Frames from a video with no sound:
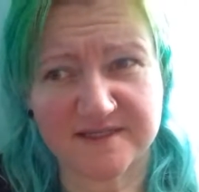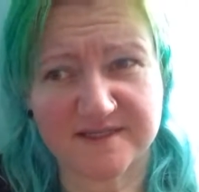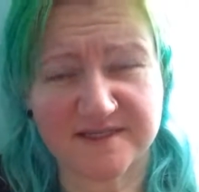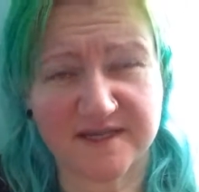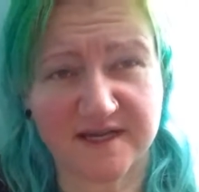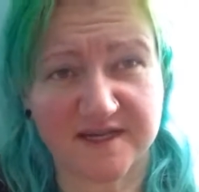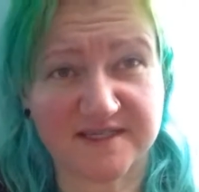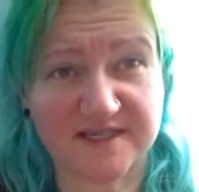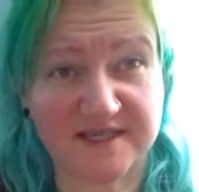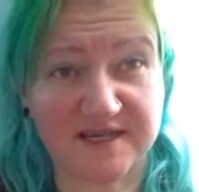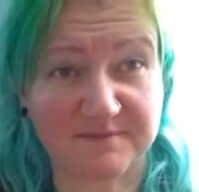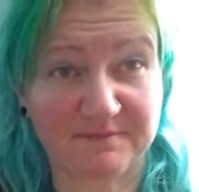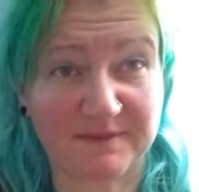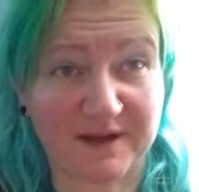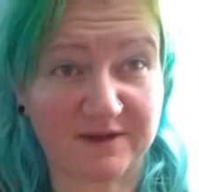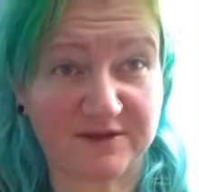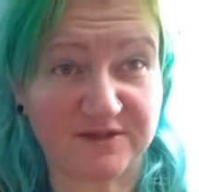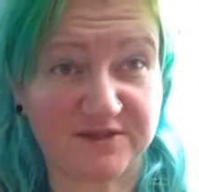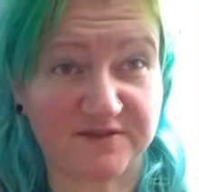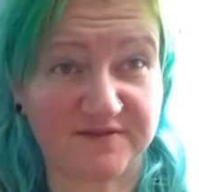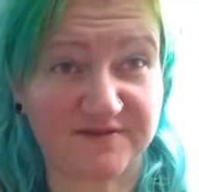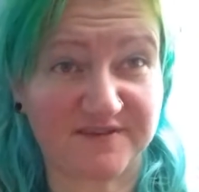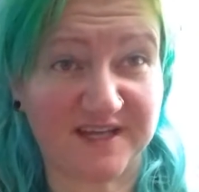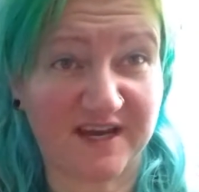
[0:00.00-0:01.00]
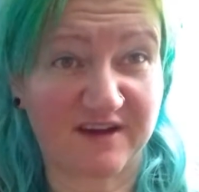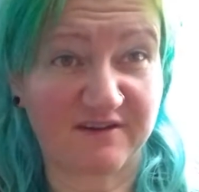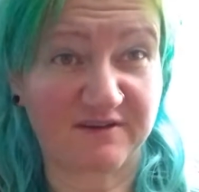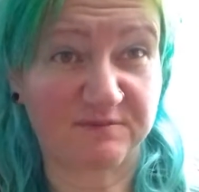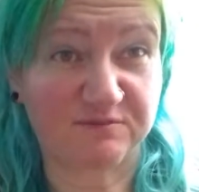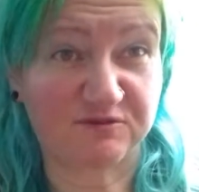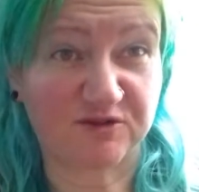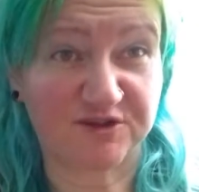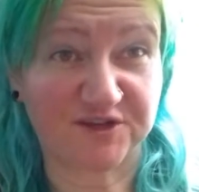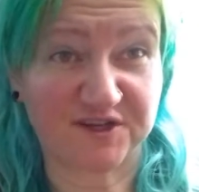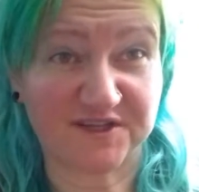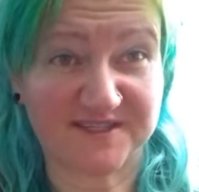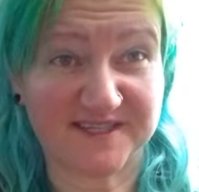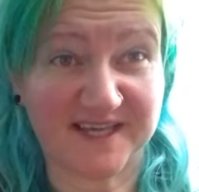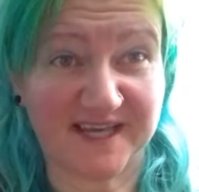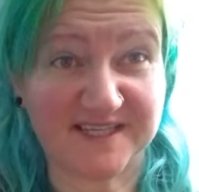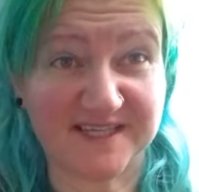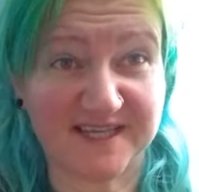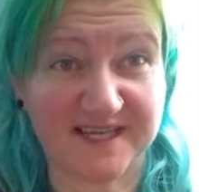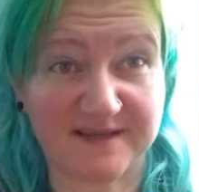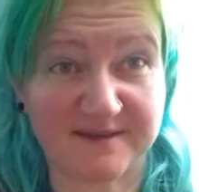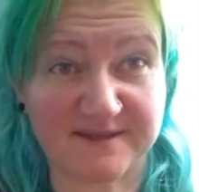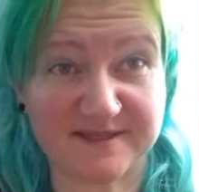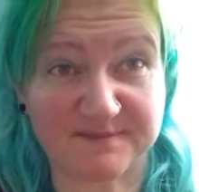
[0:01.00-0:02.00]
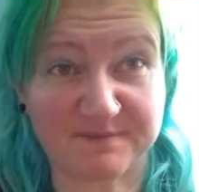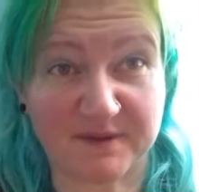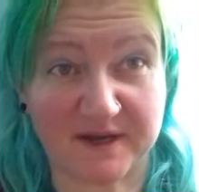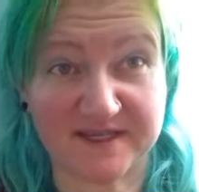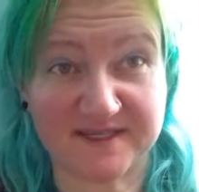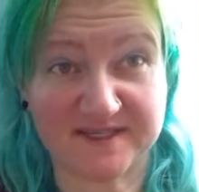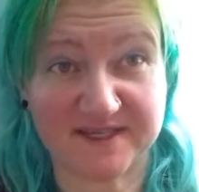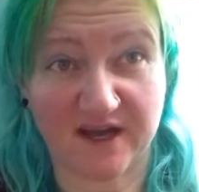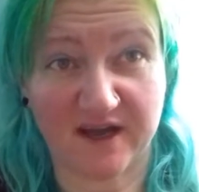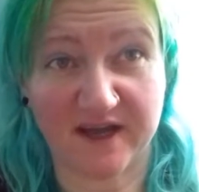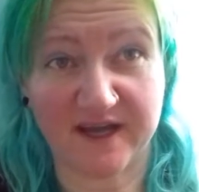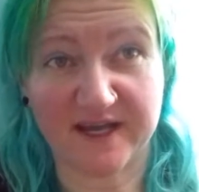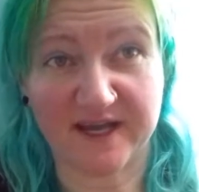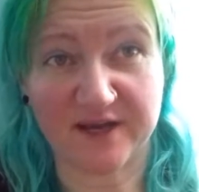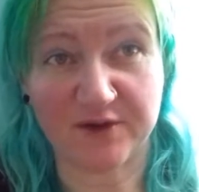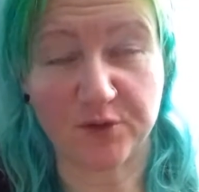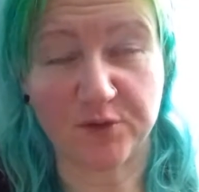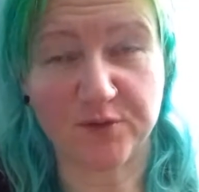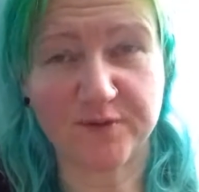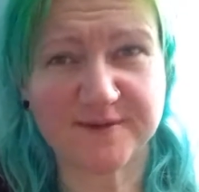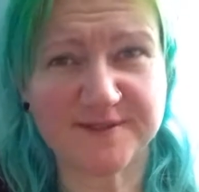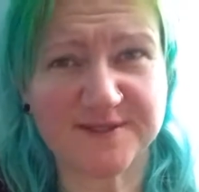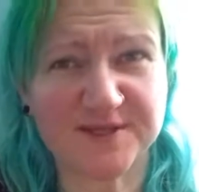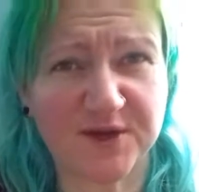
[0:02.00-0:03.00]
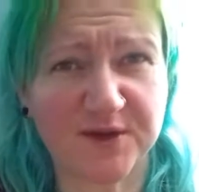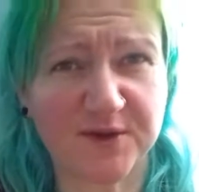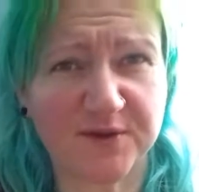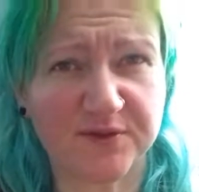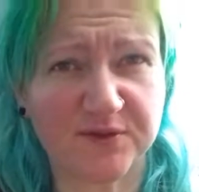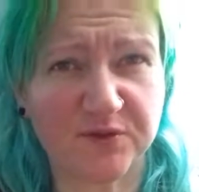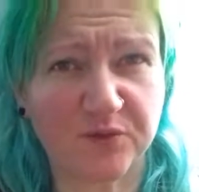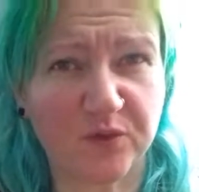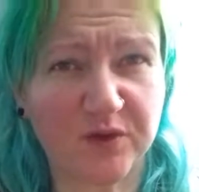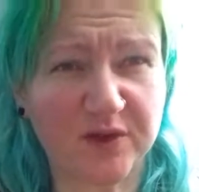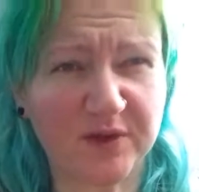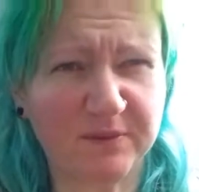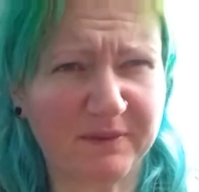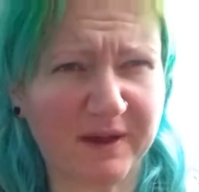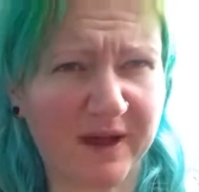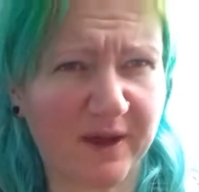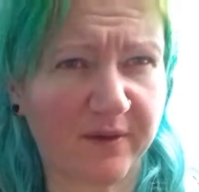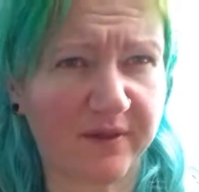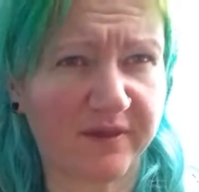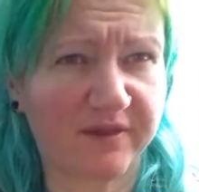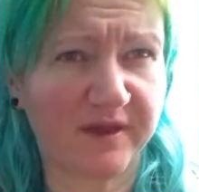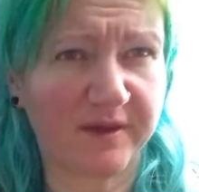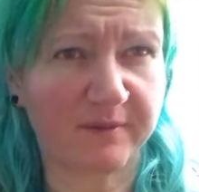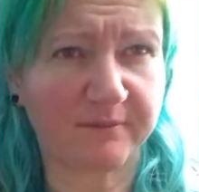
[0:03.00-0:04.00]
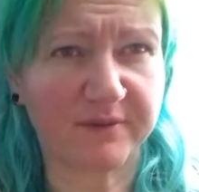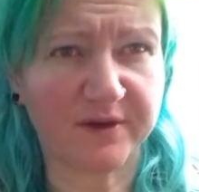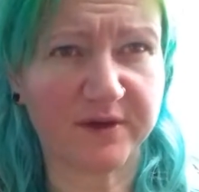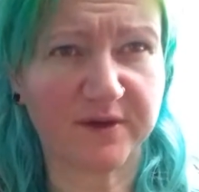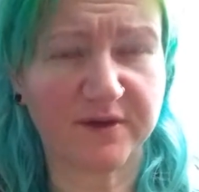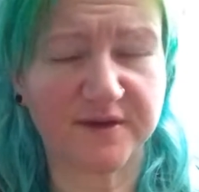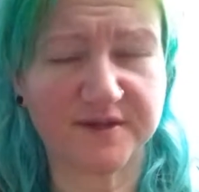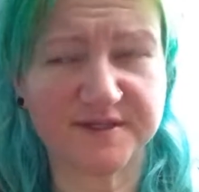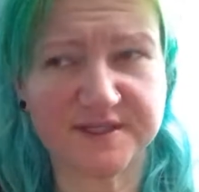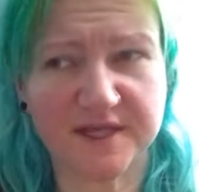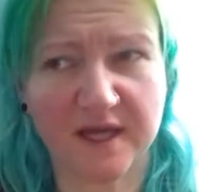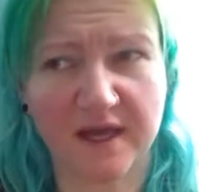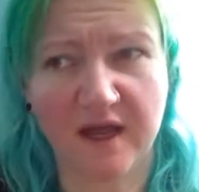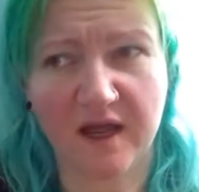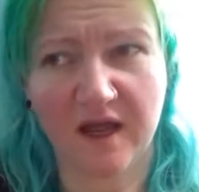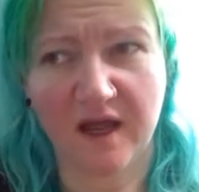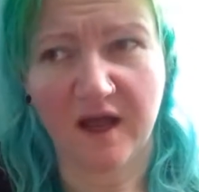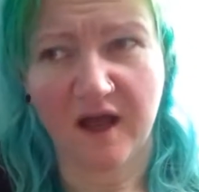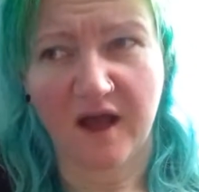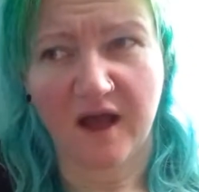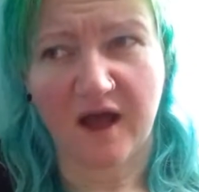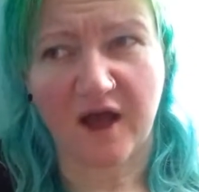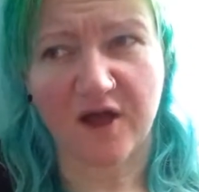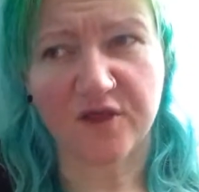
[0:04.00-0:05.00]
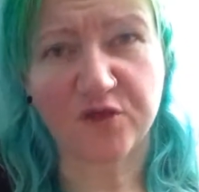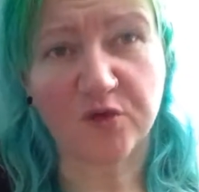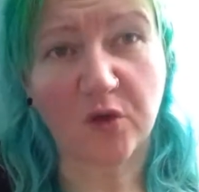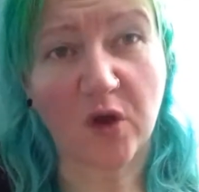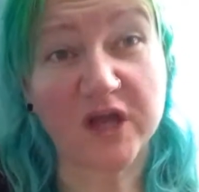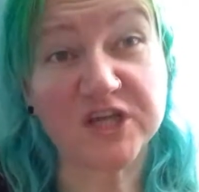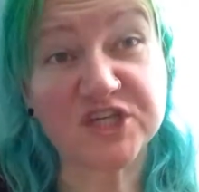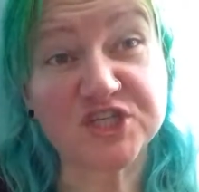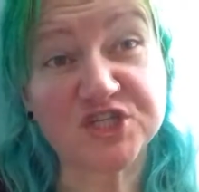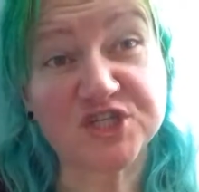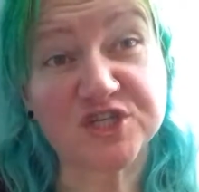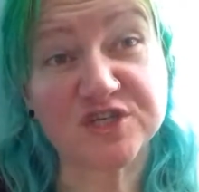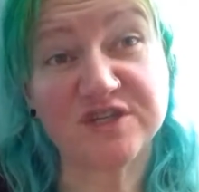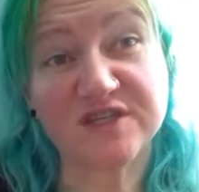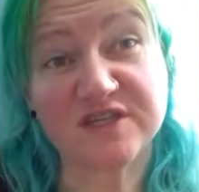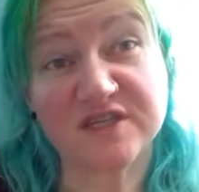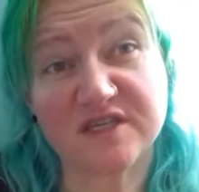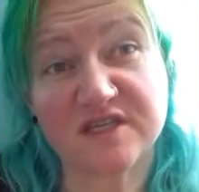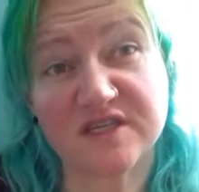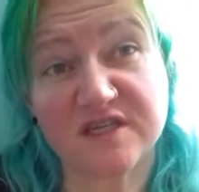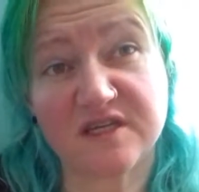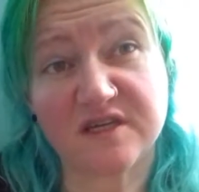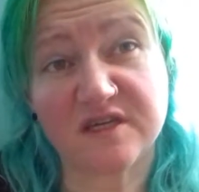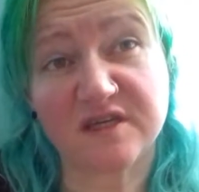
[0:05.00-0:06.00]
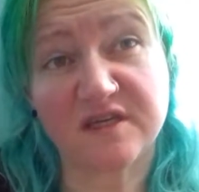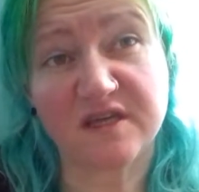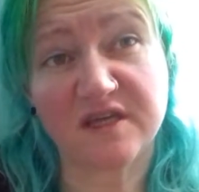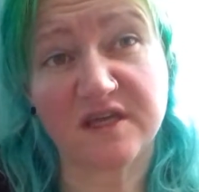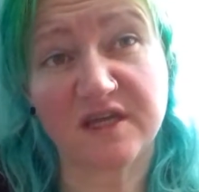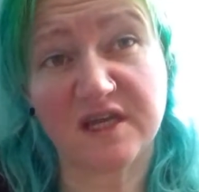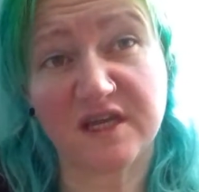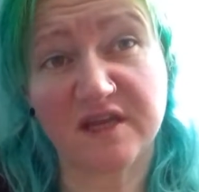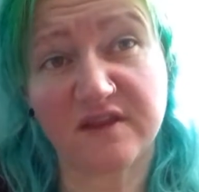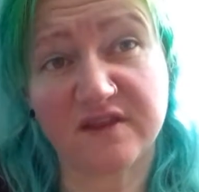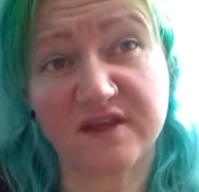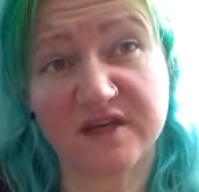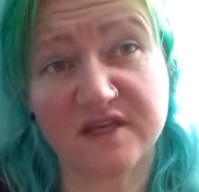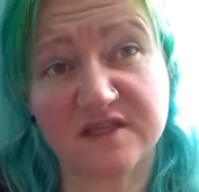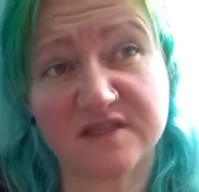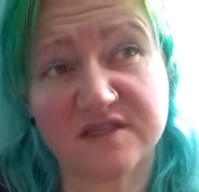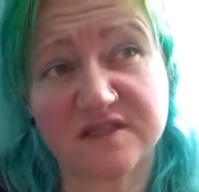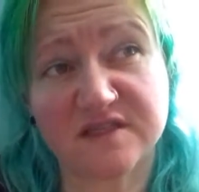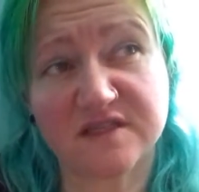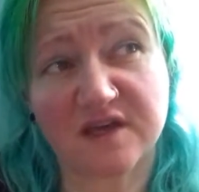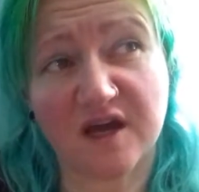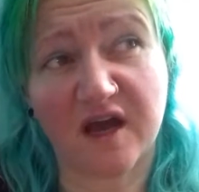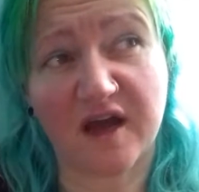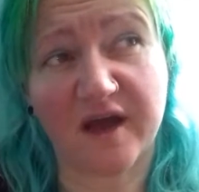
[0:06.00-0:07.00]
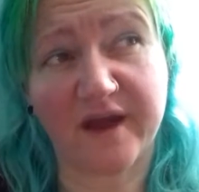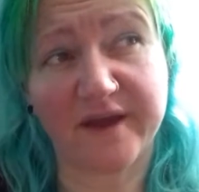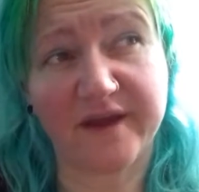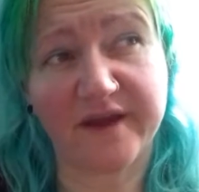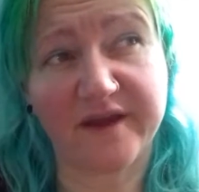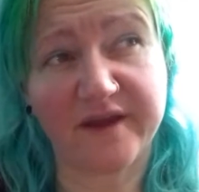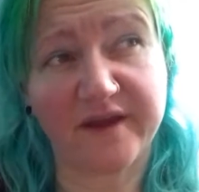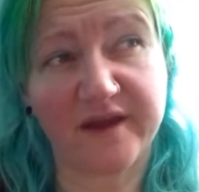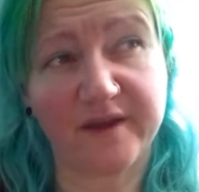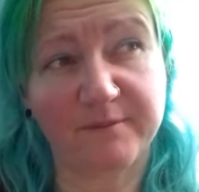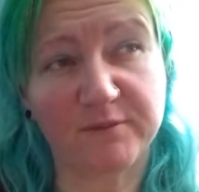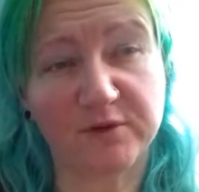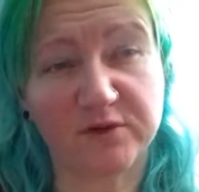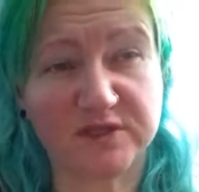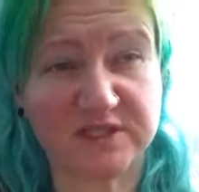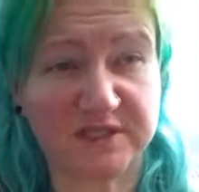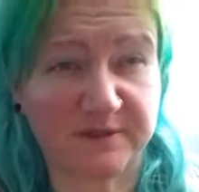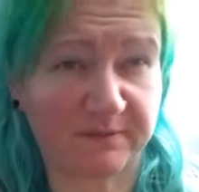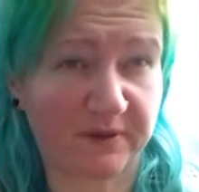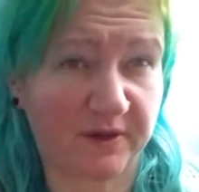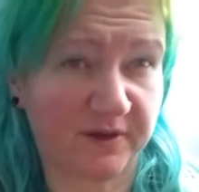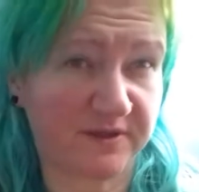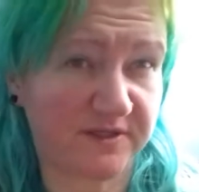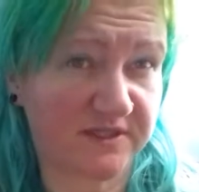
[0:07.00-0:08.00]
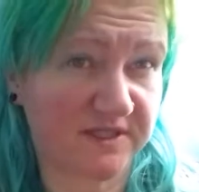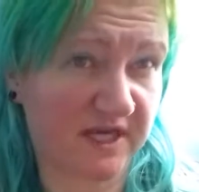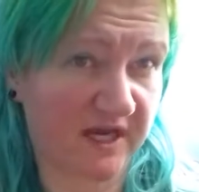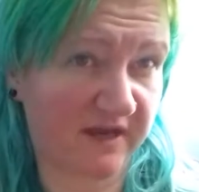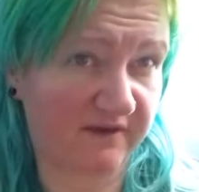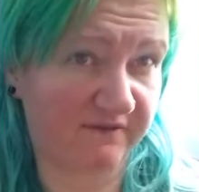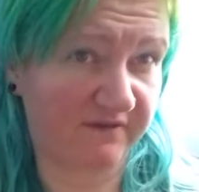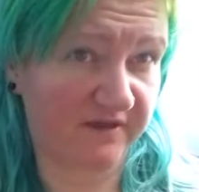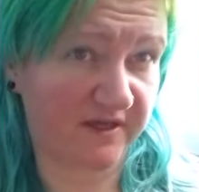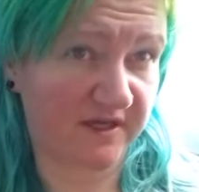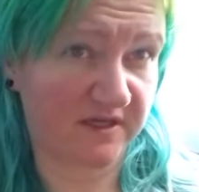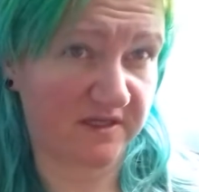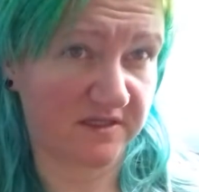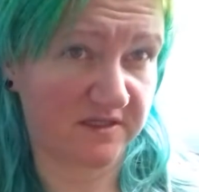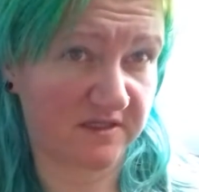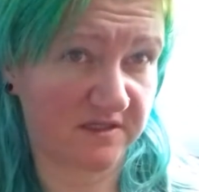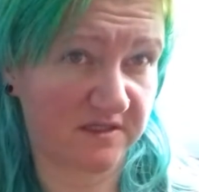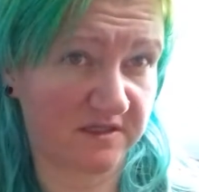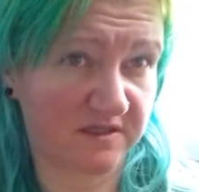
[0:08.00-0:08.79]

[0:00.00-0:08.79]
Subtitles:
certain amount of dairy products getting into my diet, and also the willpower thing, because I thought I shouldn't eat this, I am not supposed to have this,